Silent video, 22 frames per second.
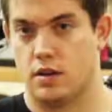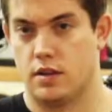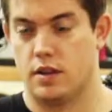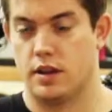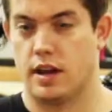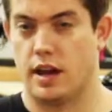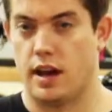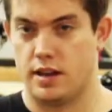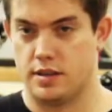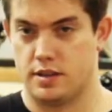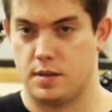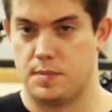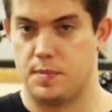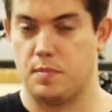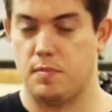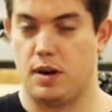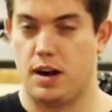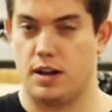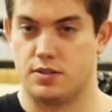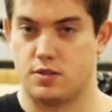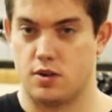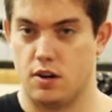The guys up in
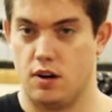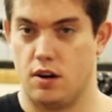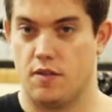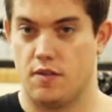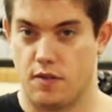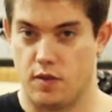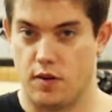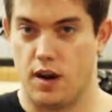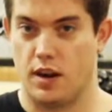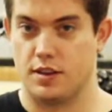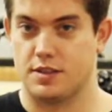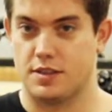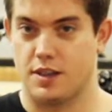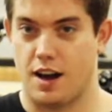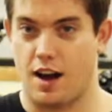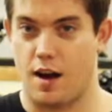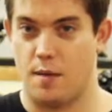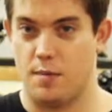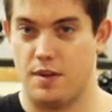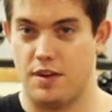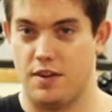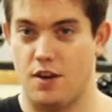Montreal, Farra,
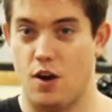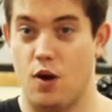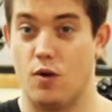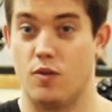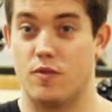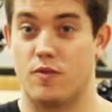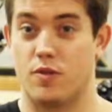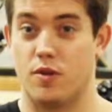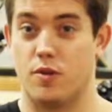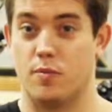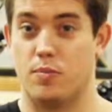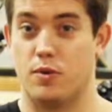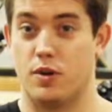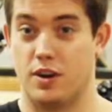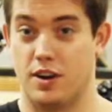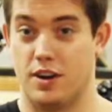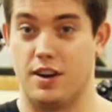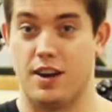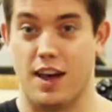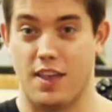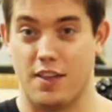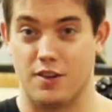Sahabi, known for
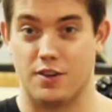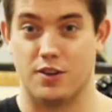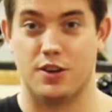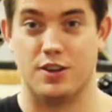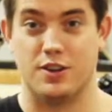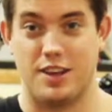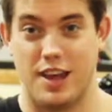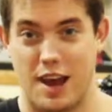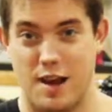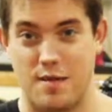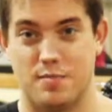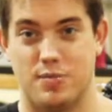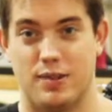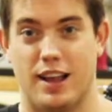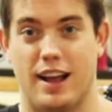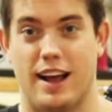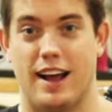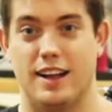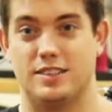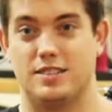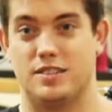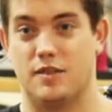putting together good game
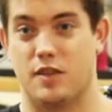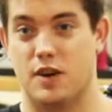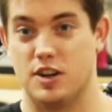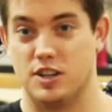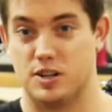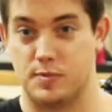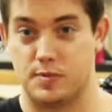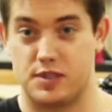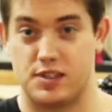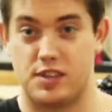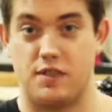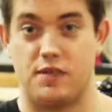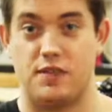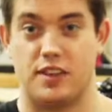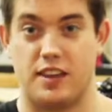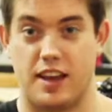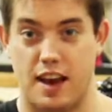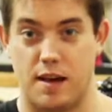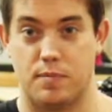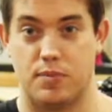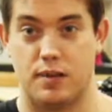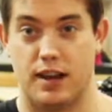plans and very
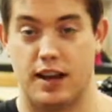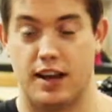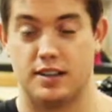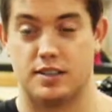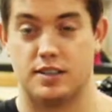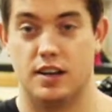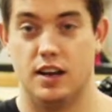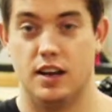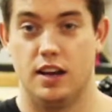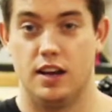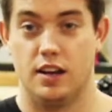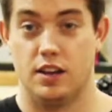specific game plans.